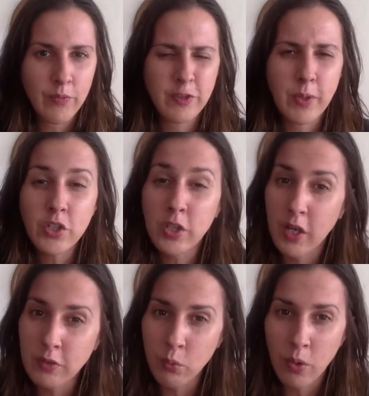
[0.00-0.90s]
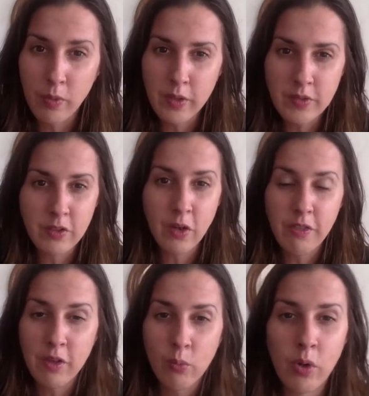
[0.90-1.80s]
especially as a woman too. I
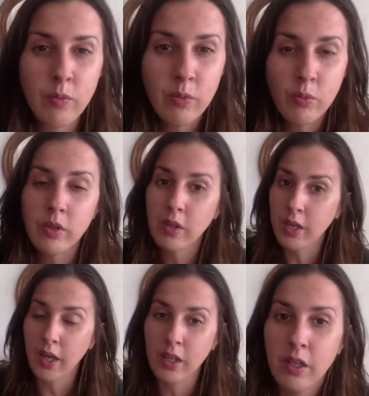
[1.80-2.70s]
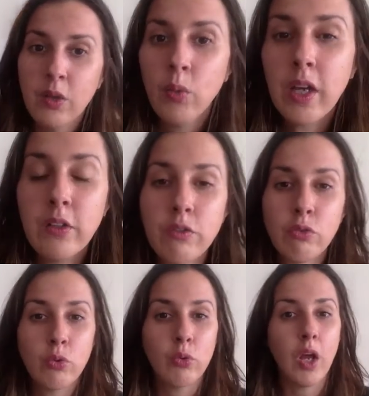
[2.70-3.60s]
think women really get
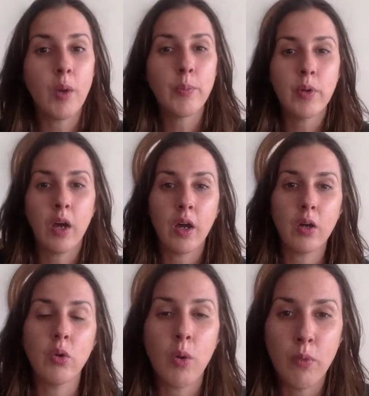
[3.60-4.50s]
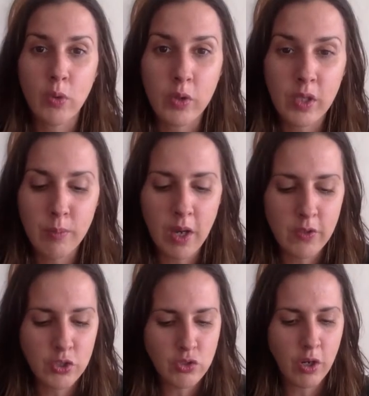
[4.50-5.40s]
screwed up hormonally by
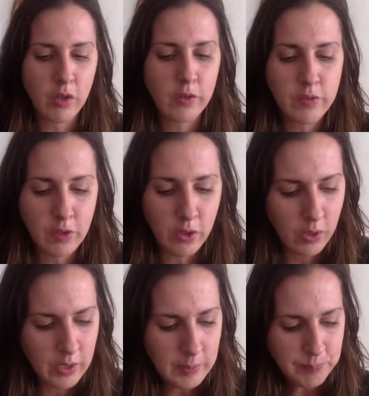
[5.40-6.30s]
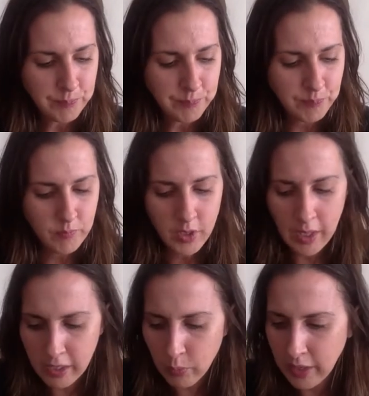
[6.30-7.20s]
this drug. So
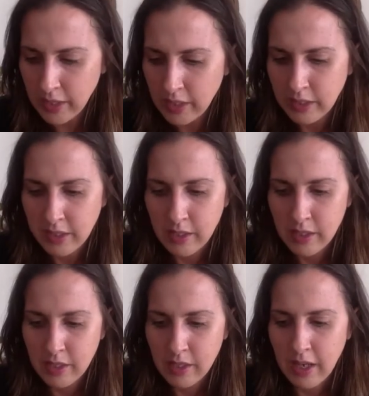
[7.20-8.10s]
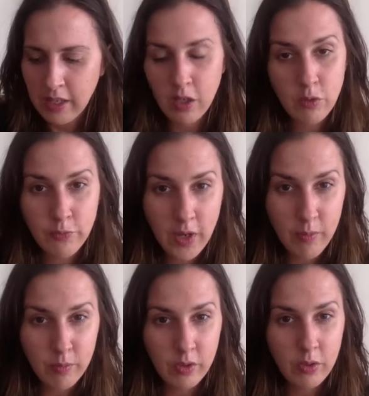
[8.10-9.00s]
anyway, I get under 5
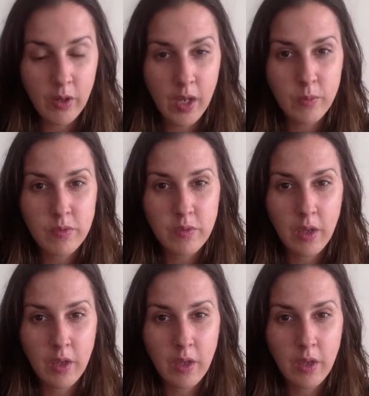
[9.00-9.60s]
milligrams